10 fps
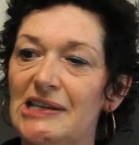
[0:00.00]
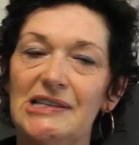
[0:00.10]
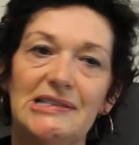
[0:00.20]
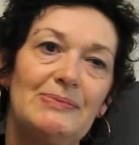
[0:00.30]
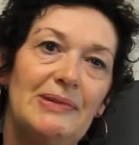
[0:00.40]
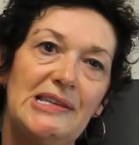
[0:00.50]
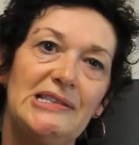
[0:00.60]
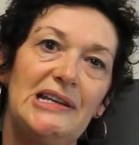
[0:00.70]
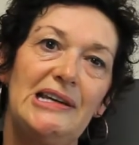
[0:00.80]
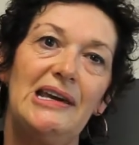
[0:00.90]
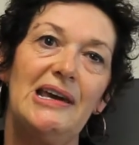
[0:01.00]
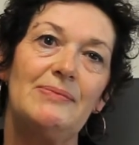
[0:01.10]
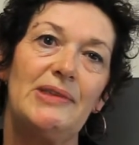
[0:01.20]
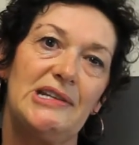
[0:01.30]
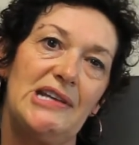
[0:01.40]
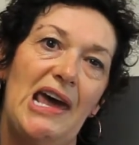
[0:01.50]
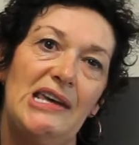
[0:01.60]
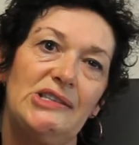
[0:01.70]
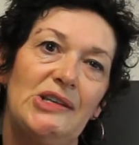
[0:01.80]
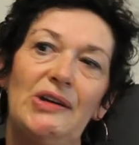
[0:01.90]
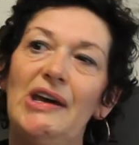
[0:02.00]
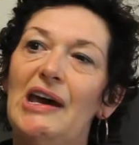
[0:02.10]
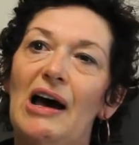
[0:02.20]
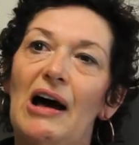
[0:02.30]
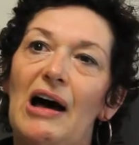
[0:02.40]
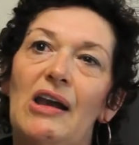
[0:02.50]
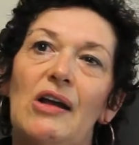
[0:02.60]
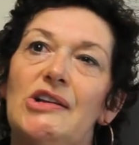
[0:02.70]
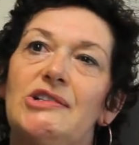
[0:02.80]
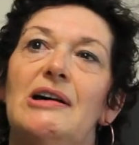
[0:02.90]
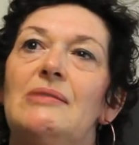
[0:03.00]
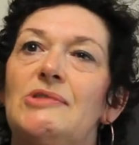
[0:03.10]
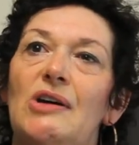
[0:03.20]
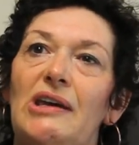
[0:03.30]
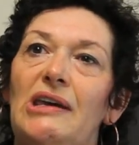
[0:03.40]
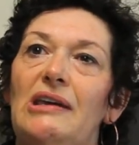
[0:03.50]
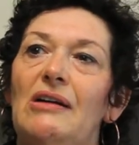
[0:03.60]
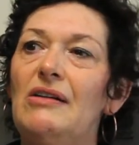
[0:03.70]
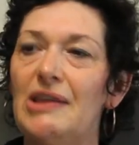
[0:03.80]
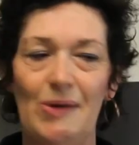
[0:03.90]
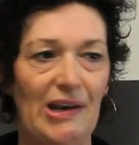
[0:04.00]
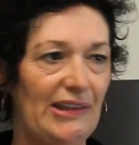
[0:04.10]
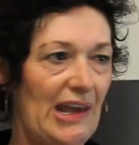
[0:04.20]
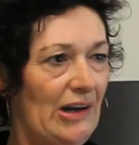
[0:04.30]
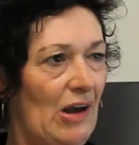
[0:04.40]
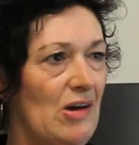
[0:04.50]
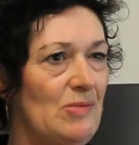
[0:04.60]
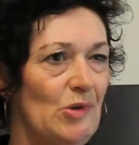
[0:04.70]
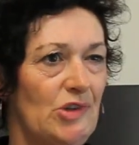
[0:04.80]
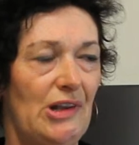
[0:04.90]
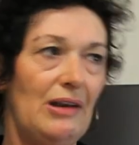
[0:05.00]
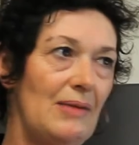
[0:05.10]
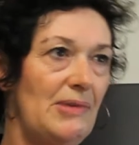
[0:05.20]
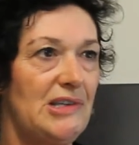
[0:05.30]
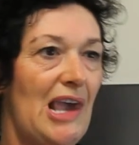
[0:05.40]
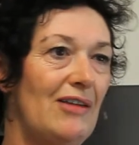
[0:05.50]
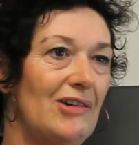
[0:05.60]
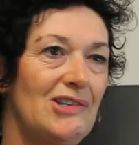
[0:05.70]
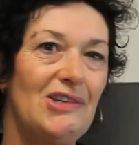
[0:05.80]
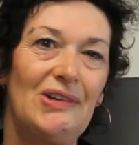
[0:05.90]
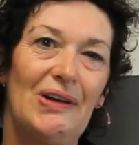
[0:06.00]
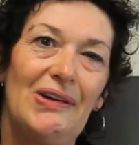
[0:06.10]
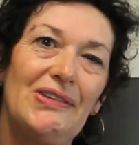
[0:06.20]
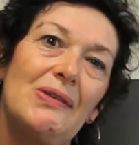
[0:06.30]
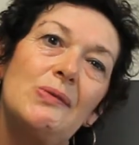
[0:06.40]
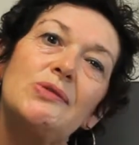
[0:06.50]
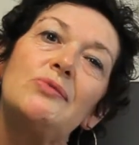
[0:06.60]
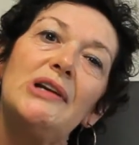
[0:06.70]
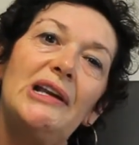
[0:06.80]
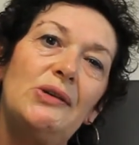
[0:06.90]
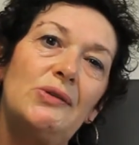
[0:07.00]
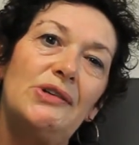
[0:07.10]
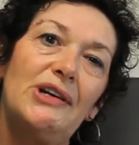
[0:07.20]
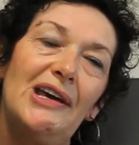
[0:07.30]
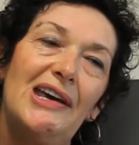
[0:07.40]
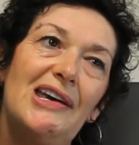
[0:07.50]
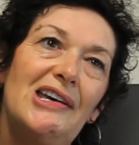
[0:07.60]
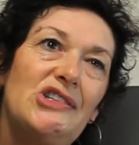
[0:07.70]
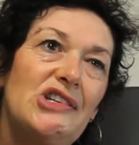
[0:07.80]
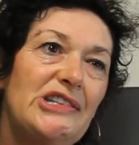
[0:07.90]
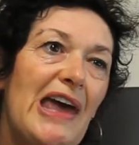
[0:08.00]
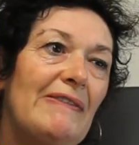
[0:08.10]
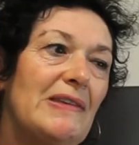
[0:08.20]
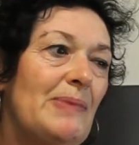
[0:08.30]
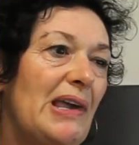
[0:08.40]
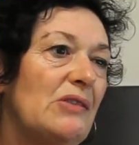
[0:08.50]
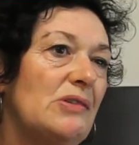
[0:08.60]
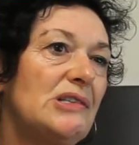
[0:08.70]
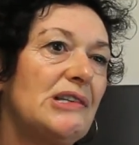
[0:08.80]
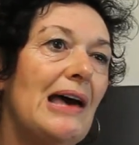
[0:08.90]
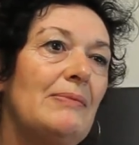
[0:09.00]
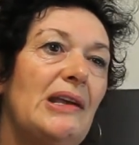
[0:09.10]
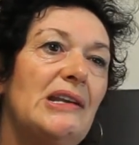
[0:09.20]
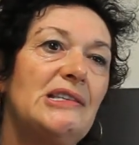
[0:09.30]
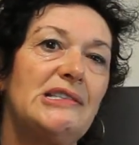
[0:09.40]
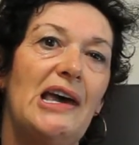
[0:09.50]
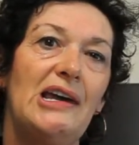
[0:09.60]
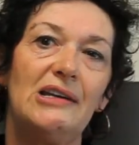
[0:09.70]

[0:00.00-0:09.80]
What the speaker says: the simplicity that the taste. So a lot of times I hear, oh, they won't eat that at home, or it's not like Miss Karen's, So it was really good just to have the parents come in and say,